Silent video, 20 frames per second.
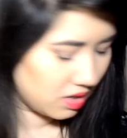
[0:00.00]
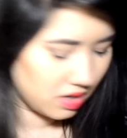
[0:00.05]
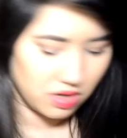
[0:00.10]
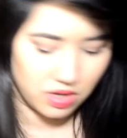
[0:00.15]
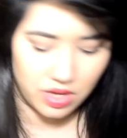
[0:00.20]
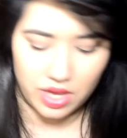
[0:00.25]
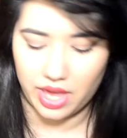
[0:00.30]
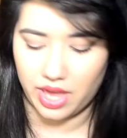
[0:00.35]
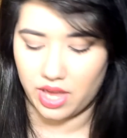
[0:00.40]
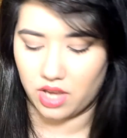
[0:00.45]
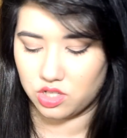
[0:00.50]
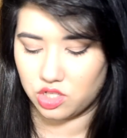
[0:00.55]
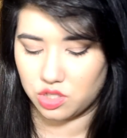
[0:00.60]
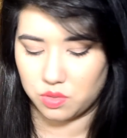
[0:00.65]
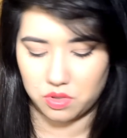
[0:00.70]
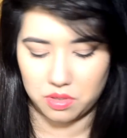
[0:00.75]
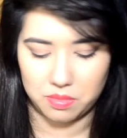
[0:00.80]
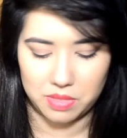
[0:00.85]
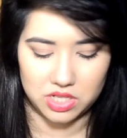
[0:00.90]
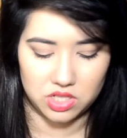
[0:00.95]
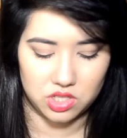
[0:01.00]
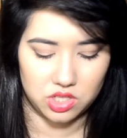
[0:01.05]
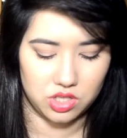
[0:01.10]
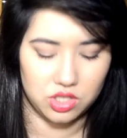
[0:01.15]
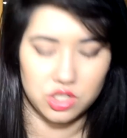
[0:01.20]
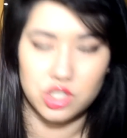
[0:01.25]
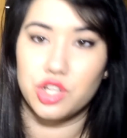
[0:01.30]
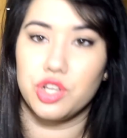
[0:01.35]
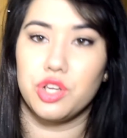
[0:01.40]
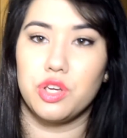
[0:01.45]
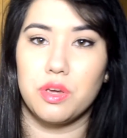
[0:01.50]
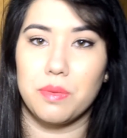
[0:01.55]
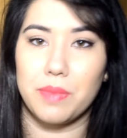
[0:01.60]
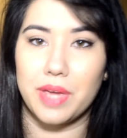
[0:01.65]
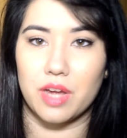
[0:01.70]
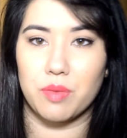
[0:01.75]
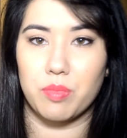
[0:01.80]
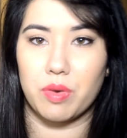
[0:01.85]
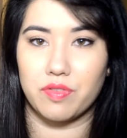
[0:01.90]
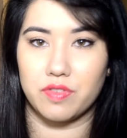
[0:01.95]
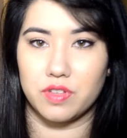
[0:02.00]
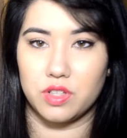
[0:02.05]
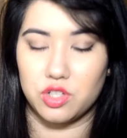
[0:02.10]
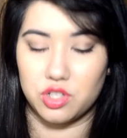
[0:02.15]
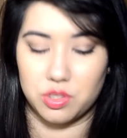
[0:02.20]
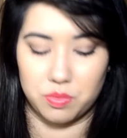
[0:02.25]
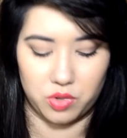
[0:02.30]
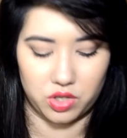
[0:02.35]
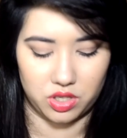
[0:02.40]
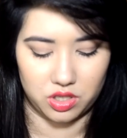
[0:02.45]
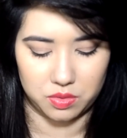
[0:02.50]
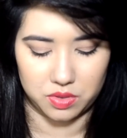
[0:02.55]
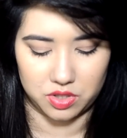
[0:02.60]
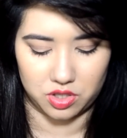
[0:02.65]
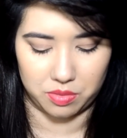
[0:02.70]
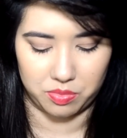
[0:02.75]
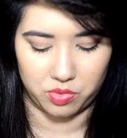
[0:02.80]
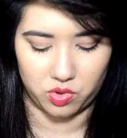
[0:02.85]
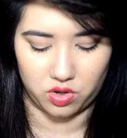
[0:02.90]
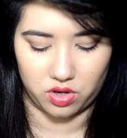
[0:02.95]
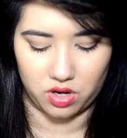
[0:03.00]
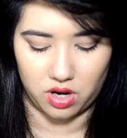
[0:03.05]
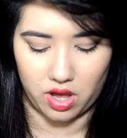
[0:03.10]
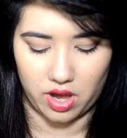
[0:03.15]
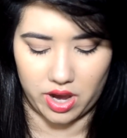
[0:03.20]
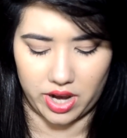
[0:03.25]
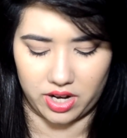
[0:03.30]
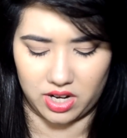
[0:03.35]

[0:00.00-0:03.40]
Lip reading: Okay, I just want to mention two Makeup Revolution products which I bought online.